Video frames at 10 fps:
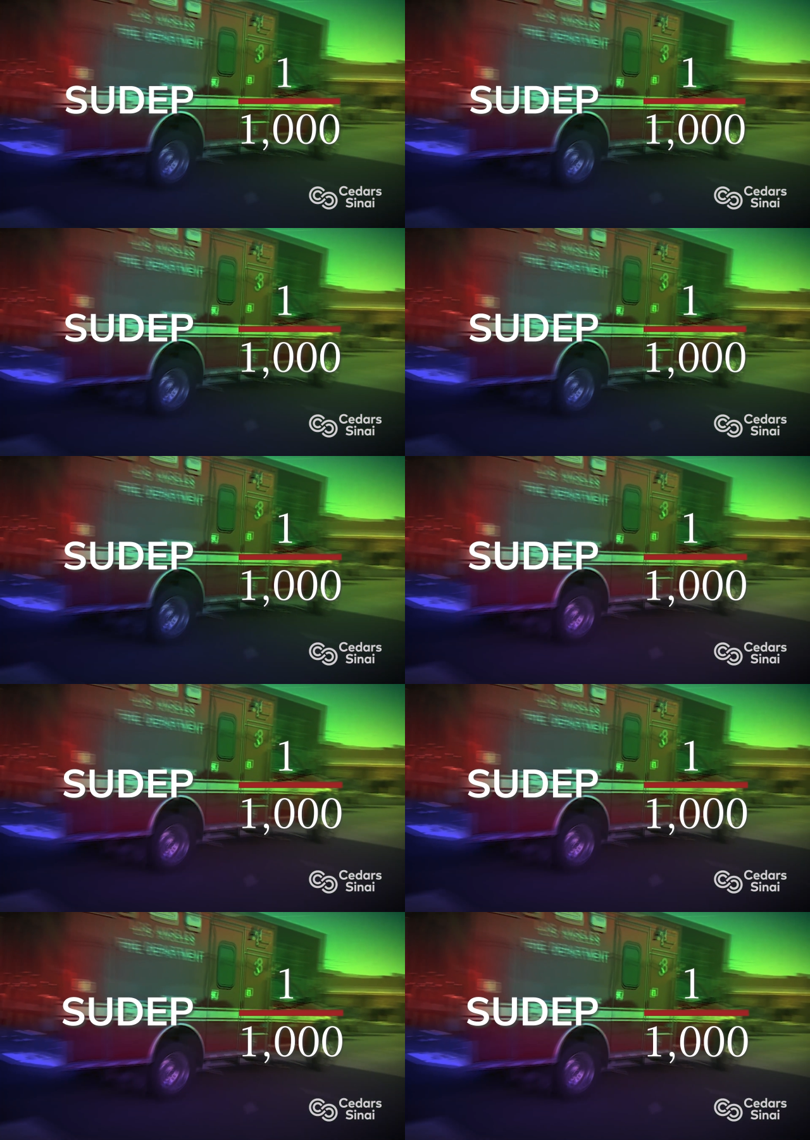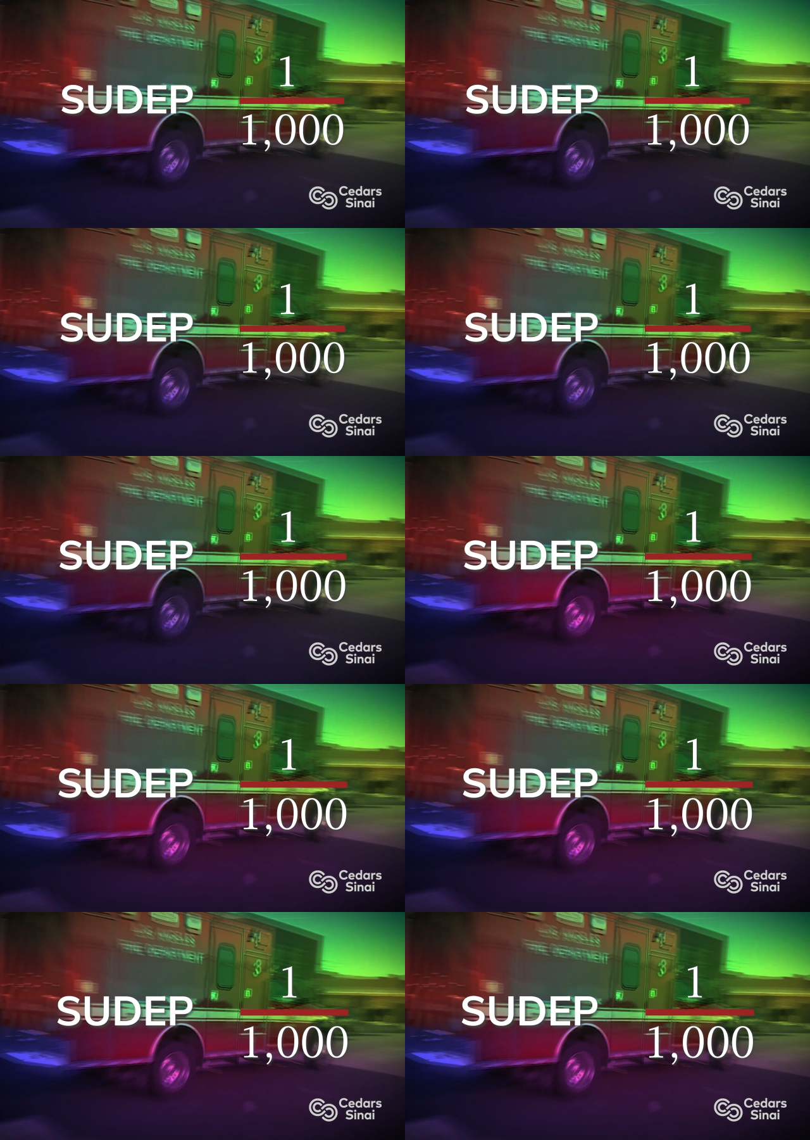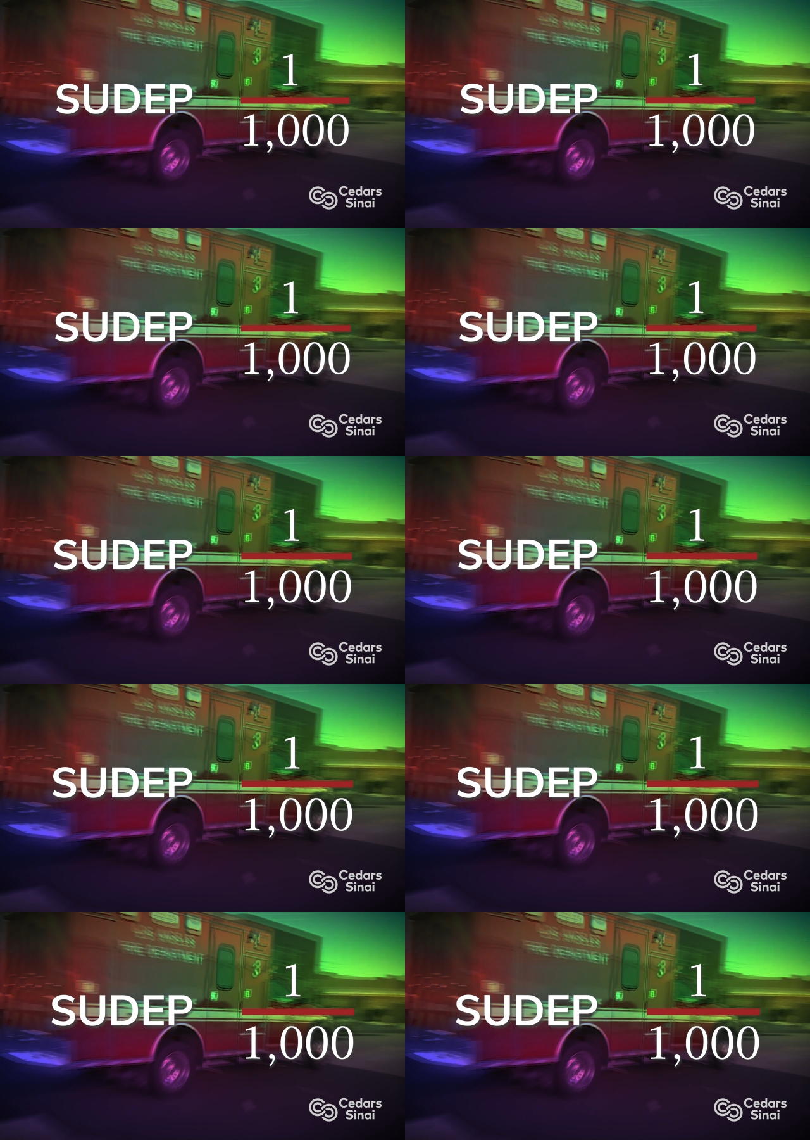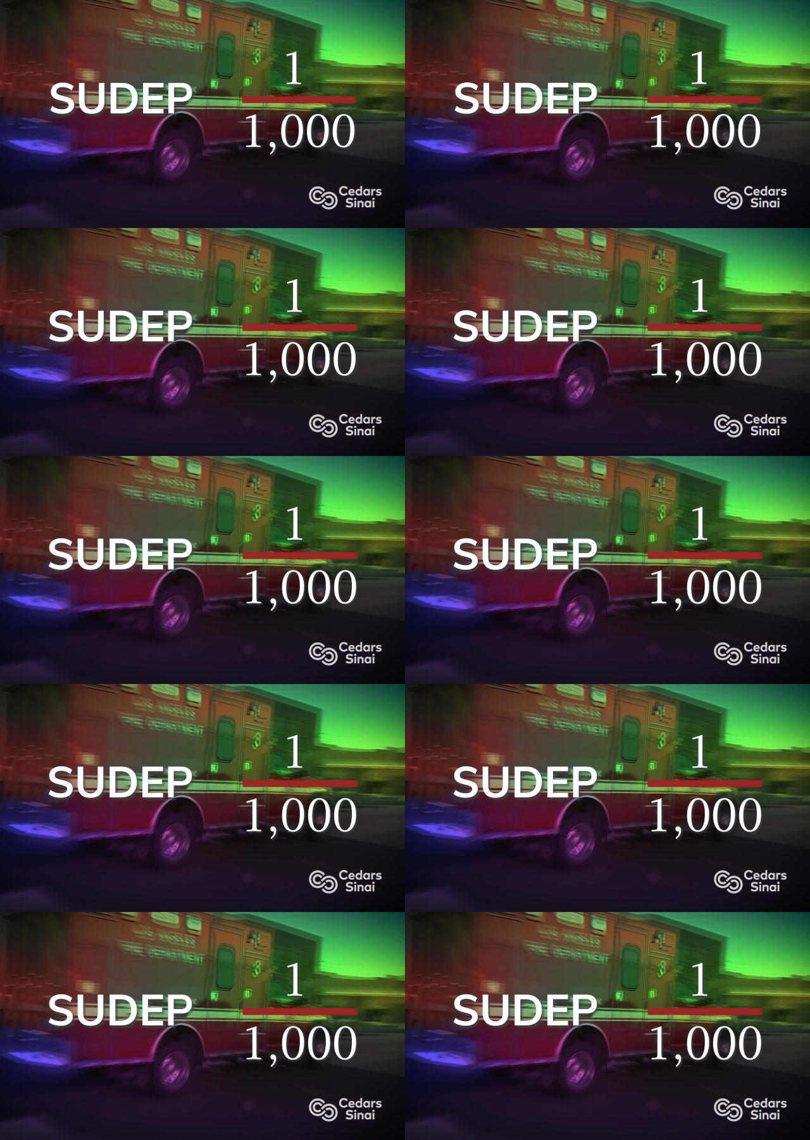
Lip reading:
Nobody's mouth can be seen.